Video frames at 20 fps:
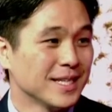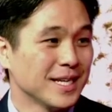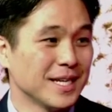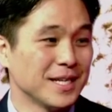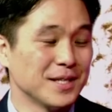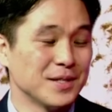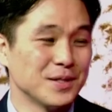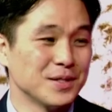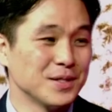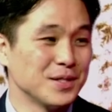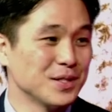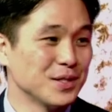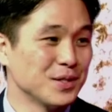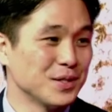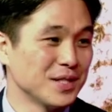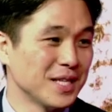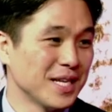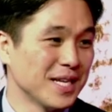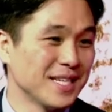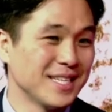And until
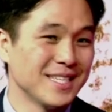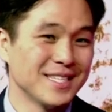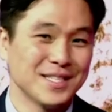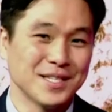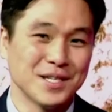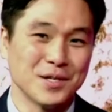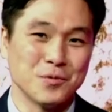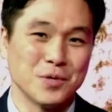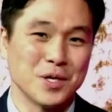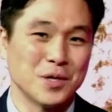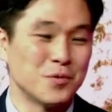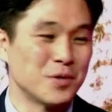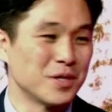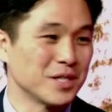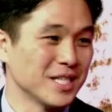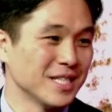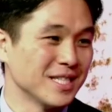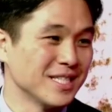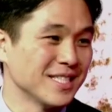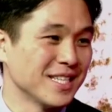today, uh, we are
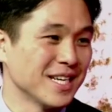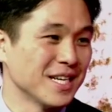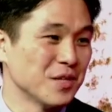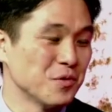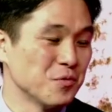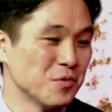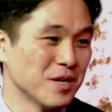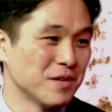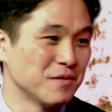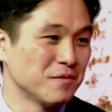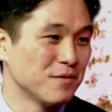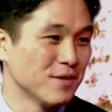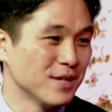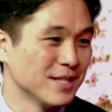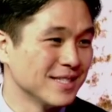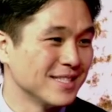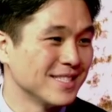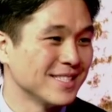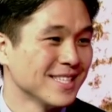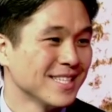working together, we are
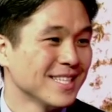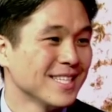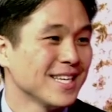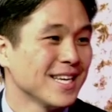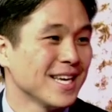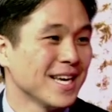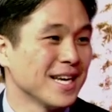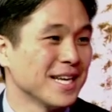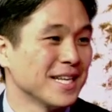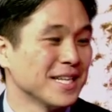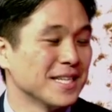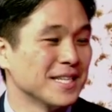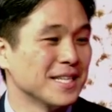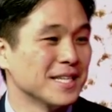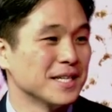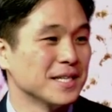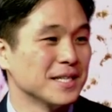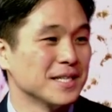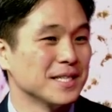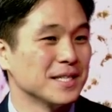friends. And
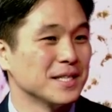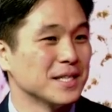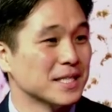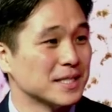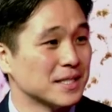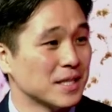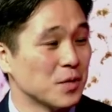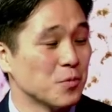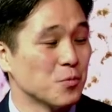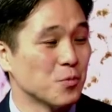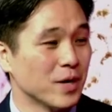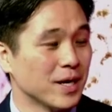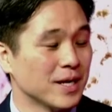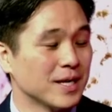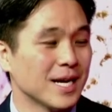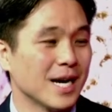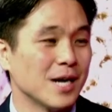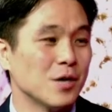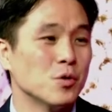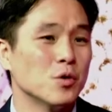uh, in the same
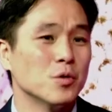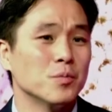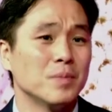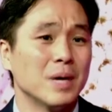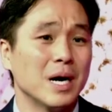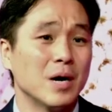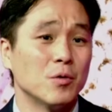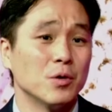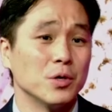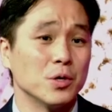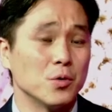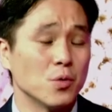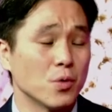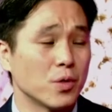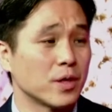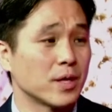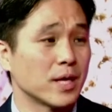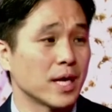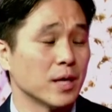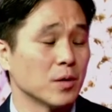way, I hope our
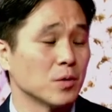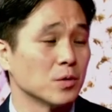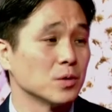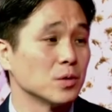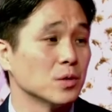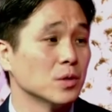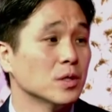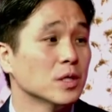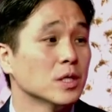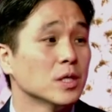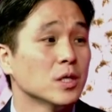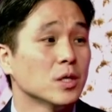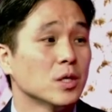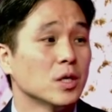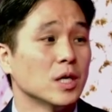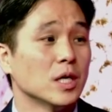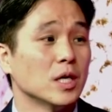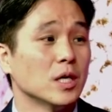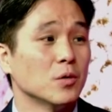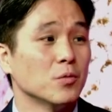youth can also
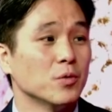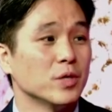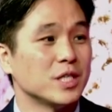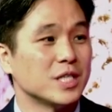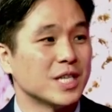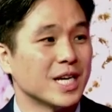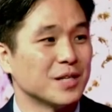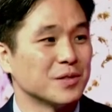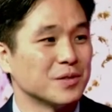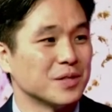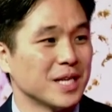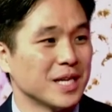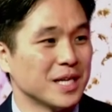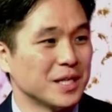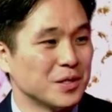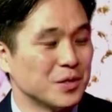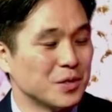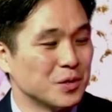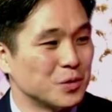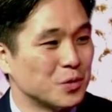uh, reach out
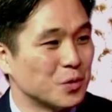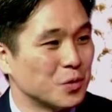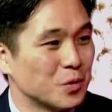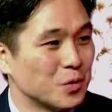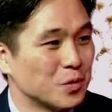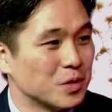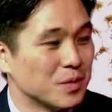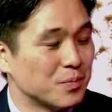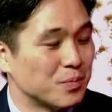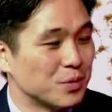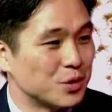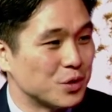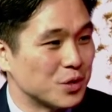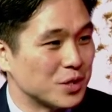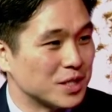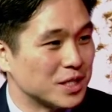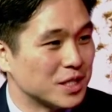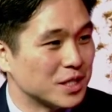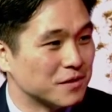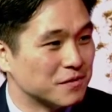and don't, don't only put
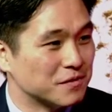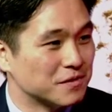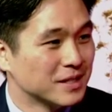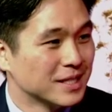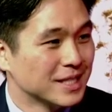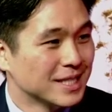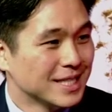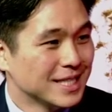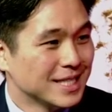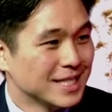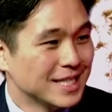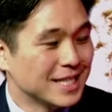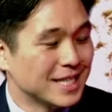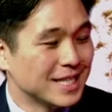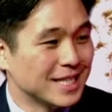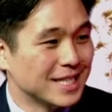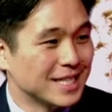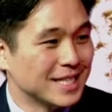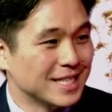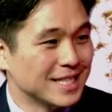yourself
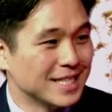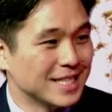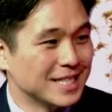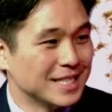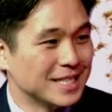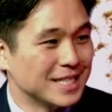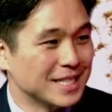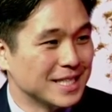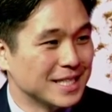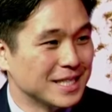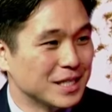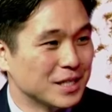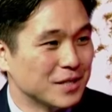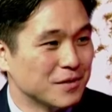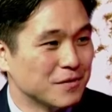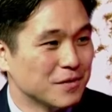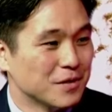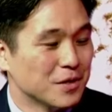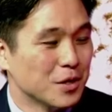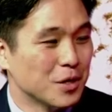uh, in, in,
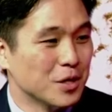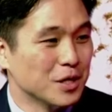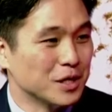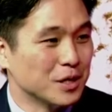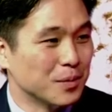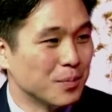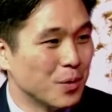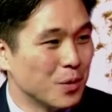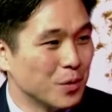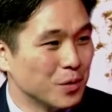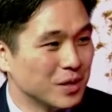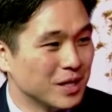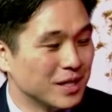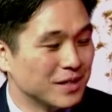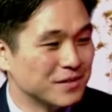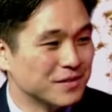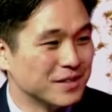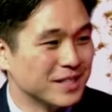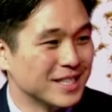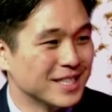the, uh, in the bowl
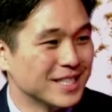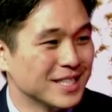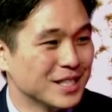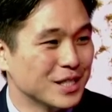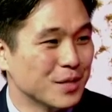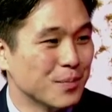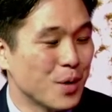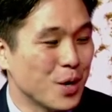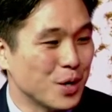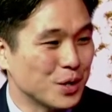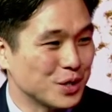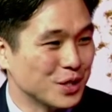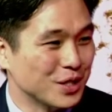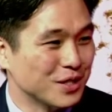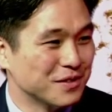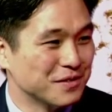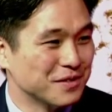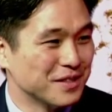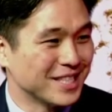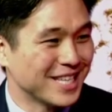of, uh, in the box
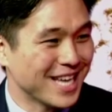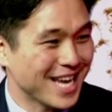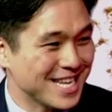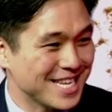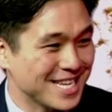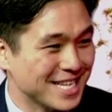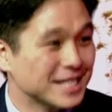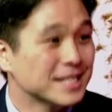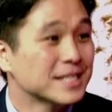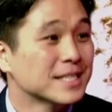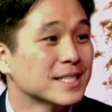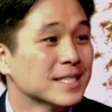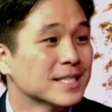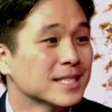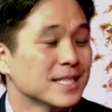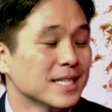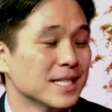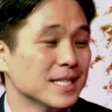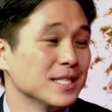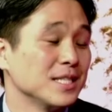of Kenya mm
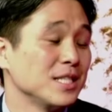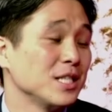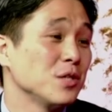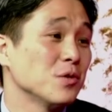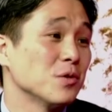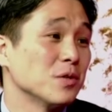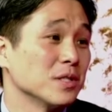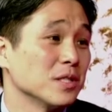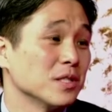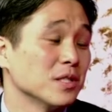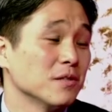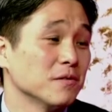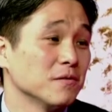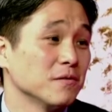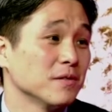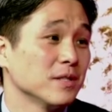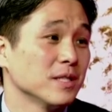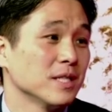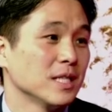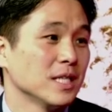-hmm. and see
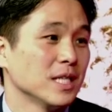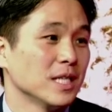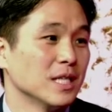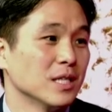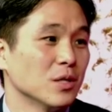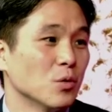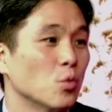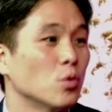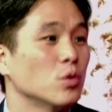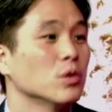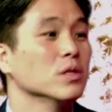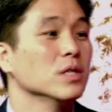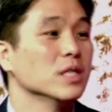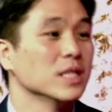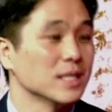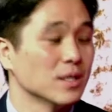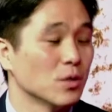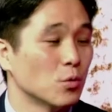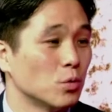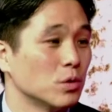yourself in the
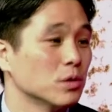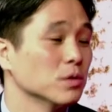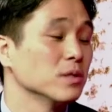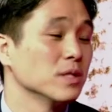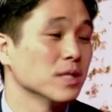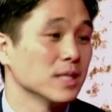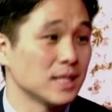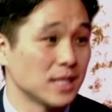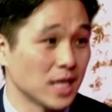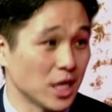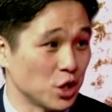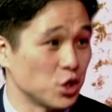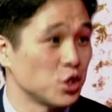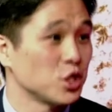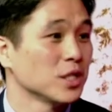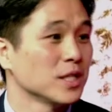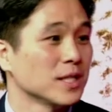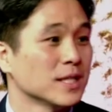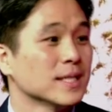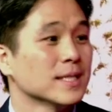world world
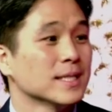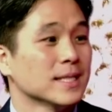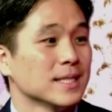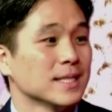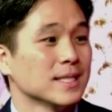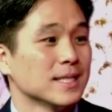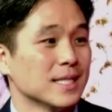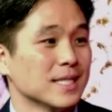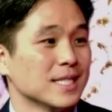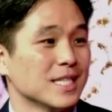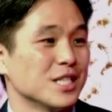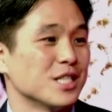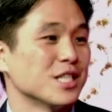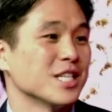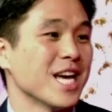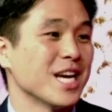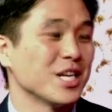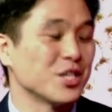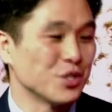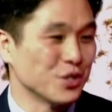stage, yes,
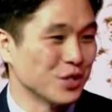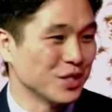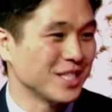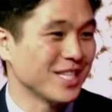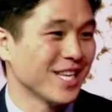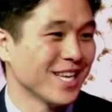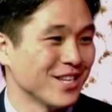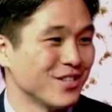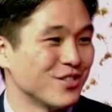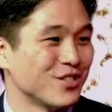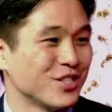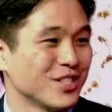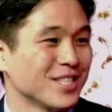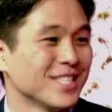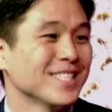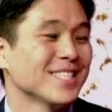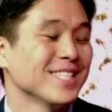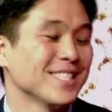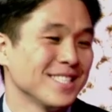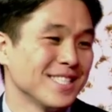international stage,
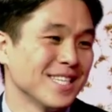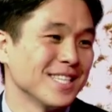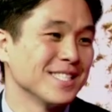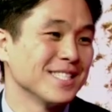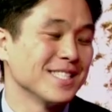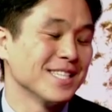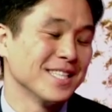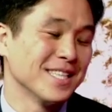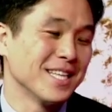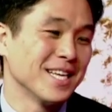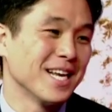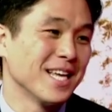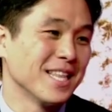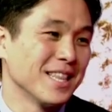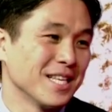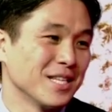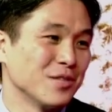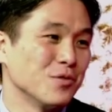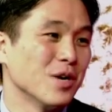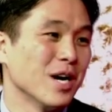yes, and then I
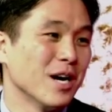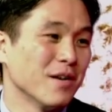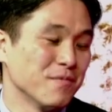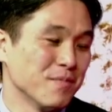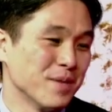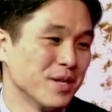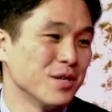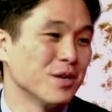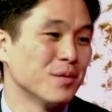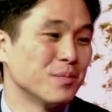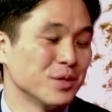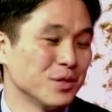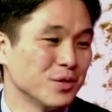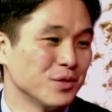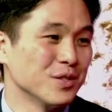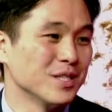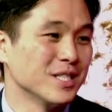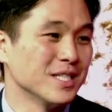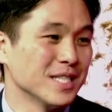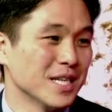think you have many
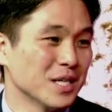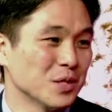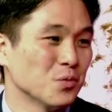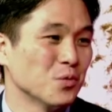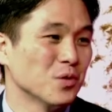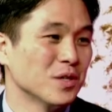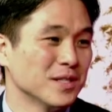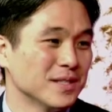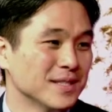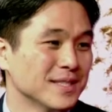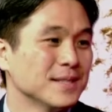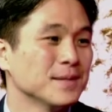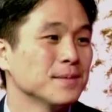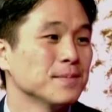opportunities as well